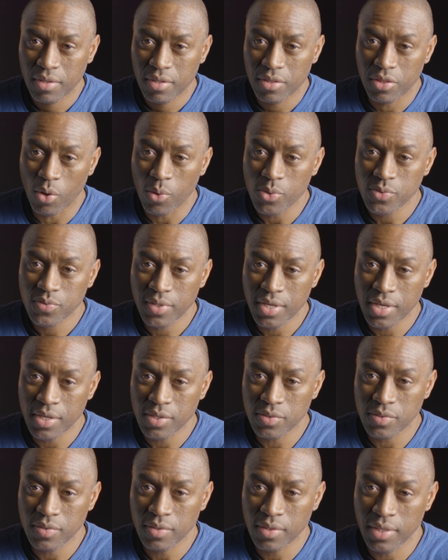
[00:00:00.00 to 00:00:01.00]
Those
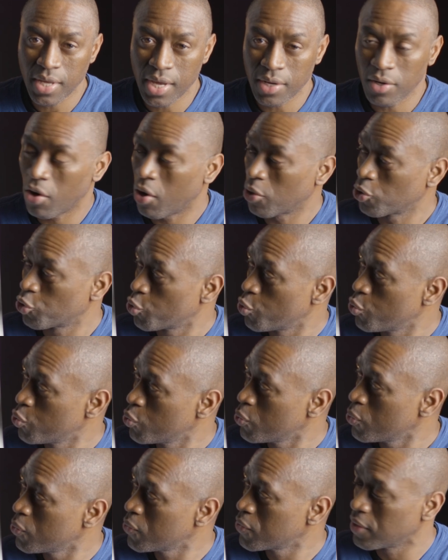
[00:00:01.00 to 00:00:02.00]
things that are
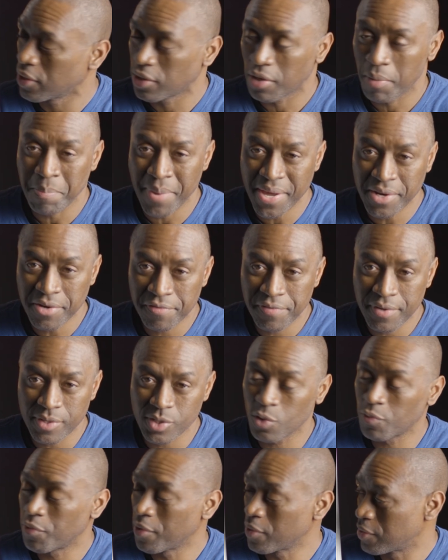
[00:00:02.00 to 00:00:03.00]
tools, that are benefits.
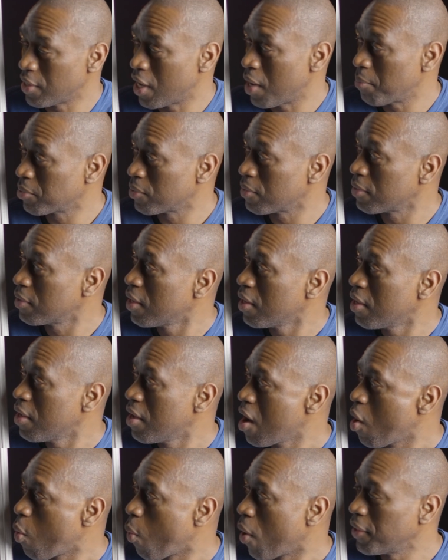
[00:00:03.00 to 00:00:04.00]
So for example,
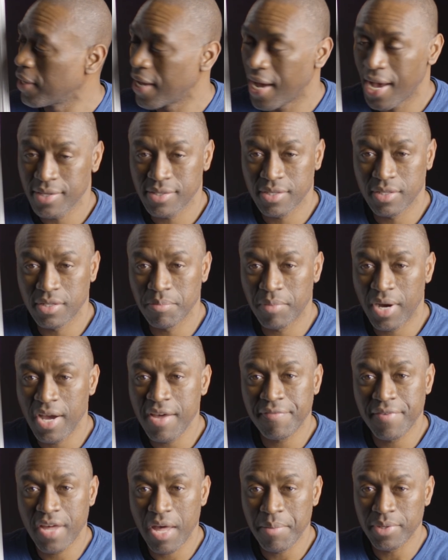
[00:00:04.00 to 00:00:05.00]
one asset in my
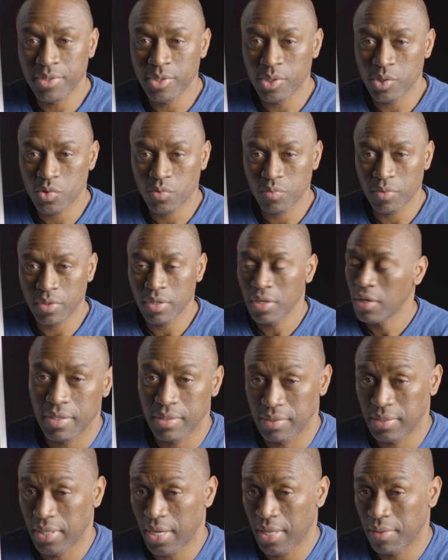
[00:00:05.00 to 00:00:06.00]
family history
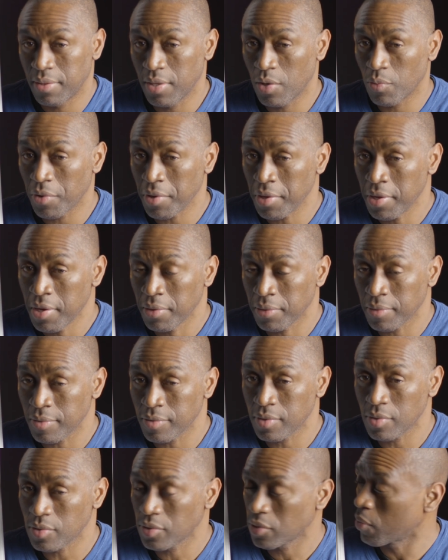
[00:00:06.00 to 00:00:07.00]
is that they were
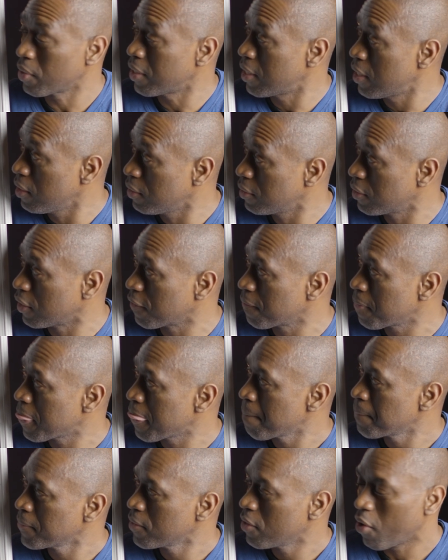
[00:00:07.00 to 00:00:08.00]
healers. And so healing
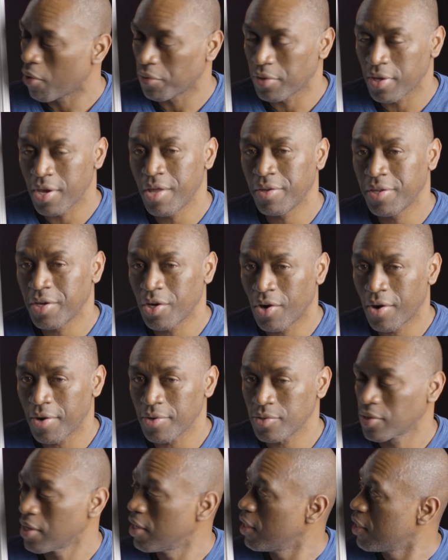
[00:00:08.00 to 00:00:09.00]
or the healing
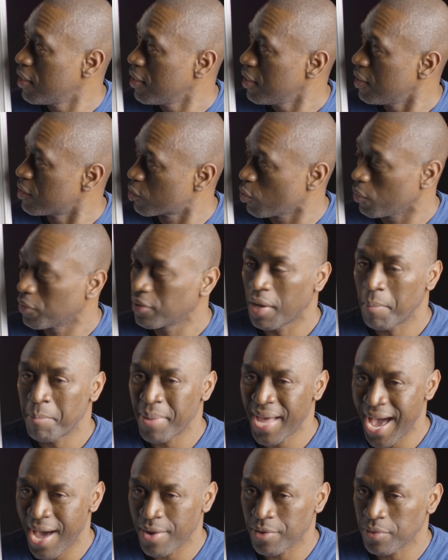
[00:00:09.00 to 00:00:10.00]
arts is certainly a
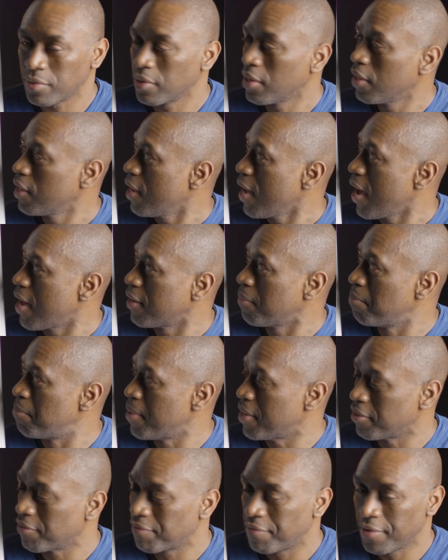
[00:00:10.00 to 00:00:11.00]
pattern and a
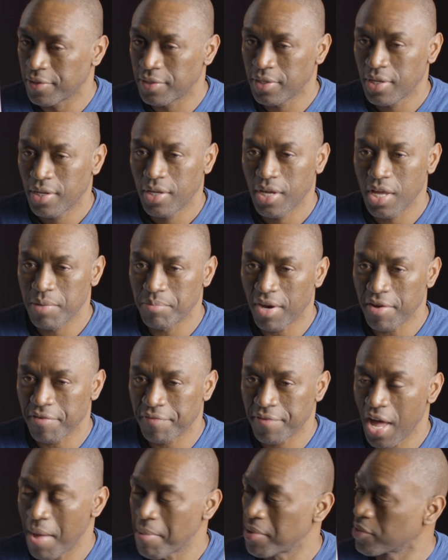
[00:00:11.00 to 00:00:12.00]
benefit in my
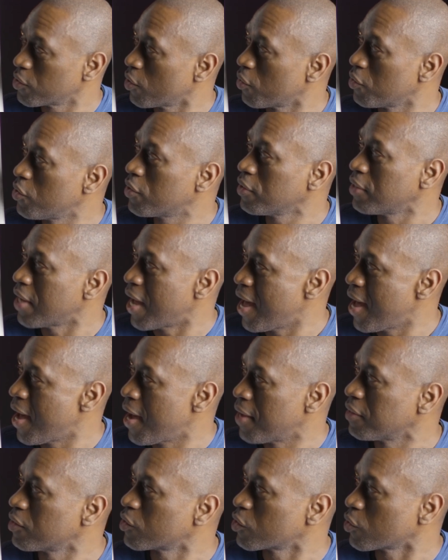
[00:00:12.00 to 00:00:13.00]
family. So you can
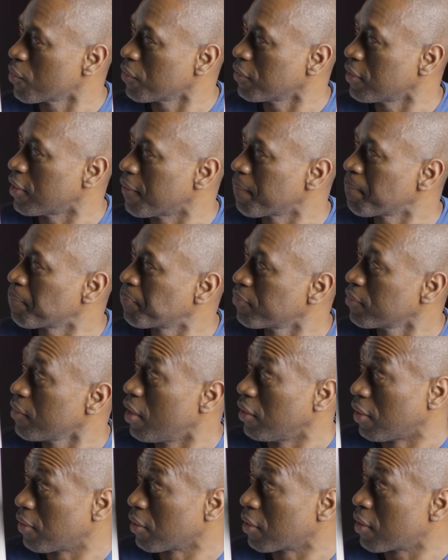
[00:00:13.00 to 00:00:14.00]
add certainly
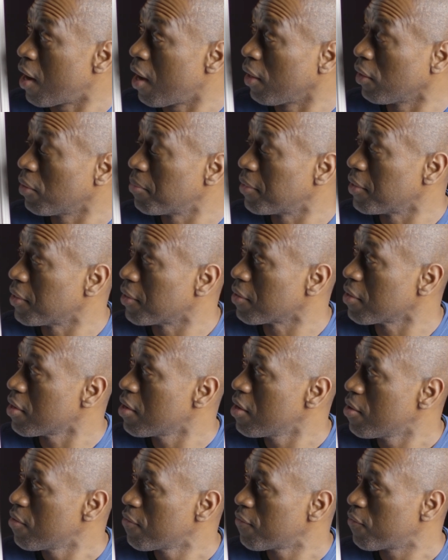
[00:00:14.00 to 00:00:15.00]
another column there
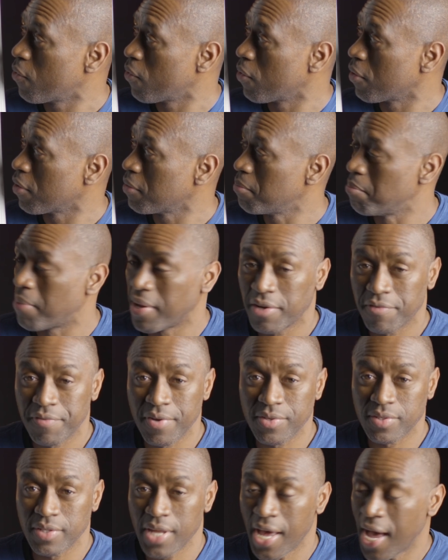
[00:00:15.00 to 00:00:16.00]
for
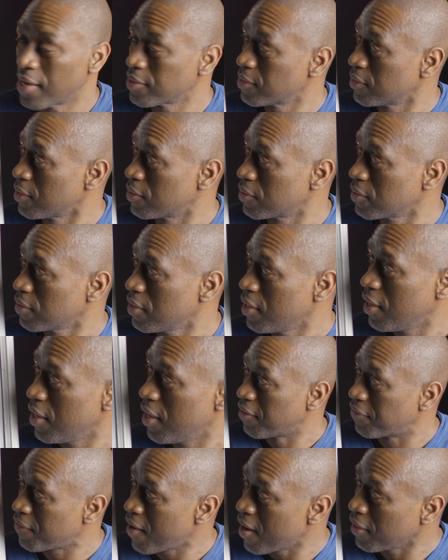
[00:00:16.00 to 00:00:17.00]
benefits and assets.
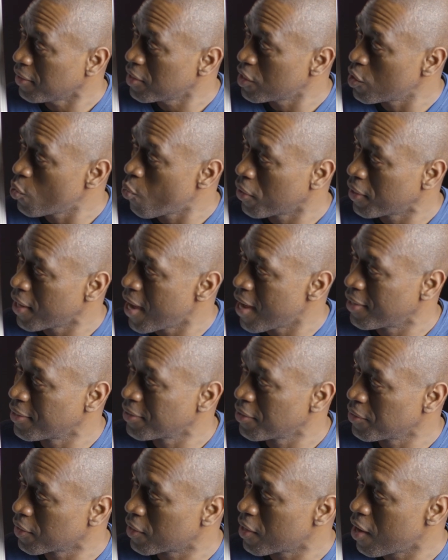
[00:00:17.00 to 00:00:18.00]
And finally, you want to add
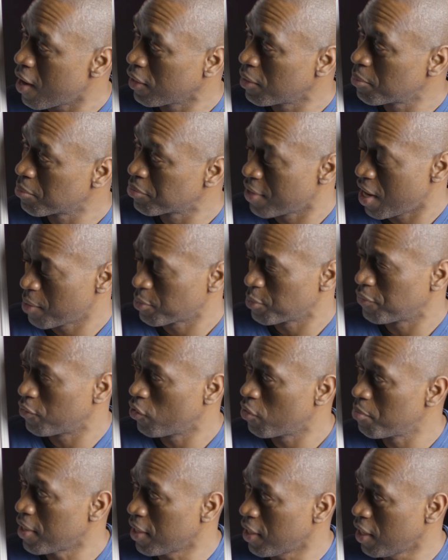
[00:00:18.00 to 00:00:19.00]
another column perhaps
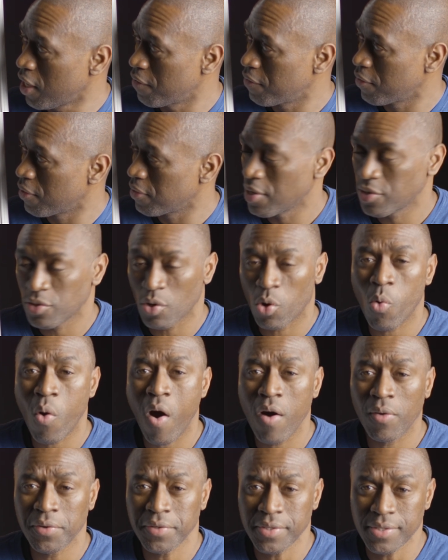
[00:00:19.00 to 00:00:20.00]
before behavior, and these are
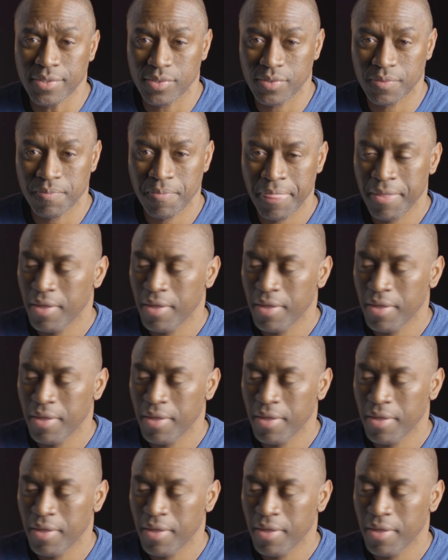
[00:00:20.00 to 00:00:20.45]
qualities.